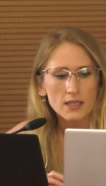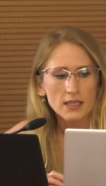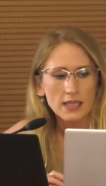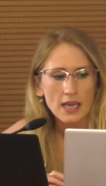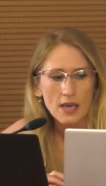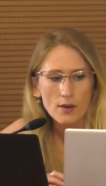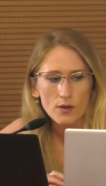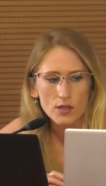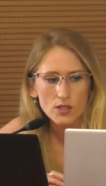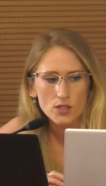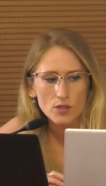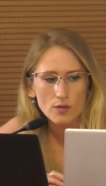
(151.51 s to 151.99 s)

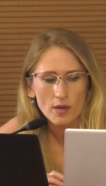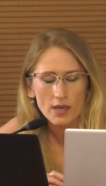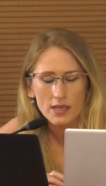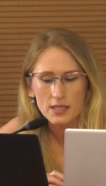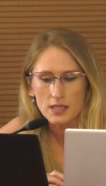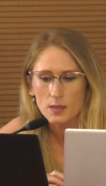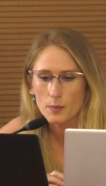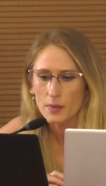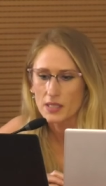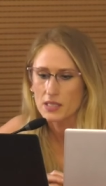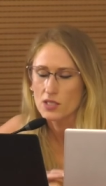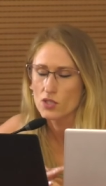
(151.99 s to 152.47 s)

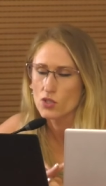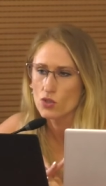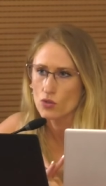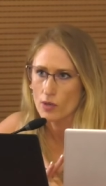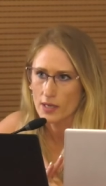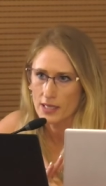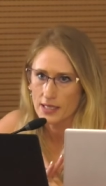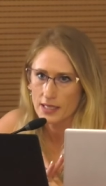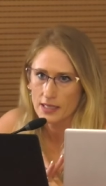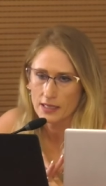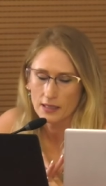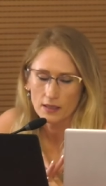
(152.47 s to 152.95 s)
characterized by
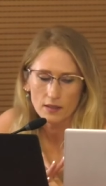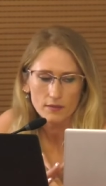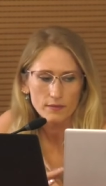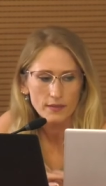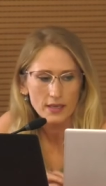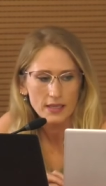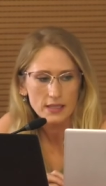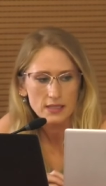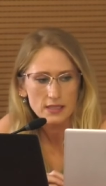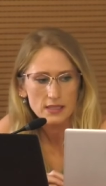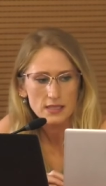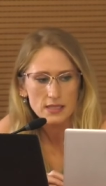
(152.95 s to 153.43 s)
striking
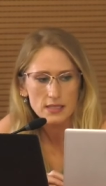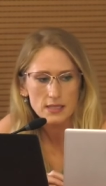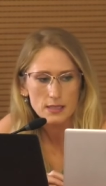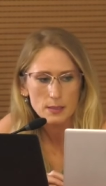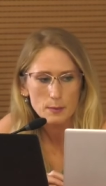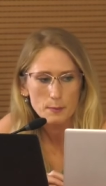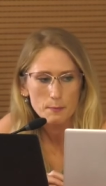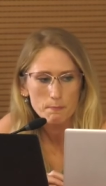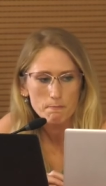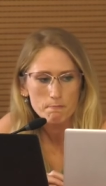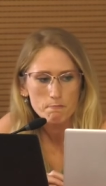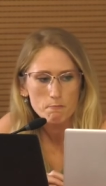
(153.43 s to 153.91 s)
events.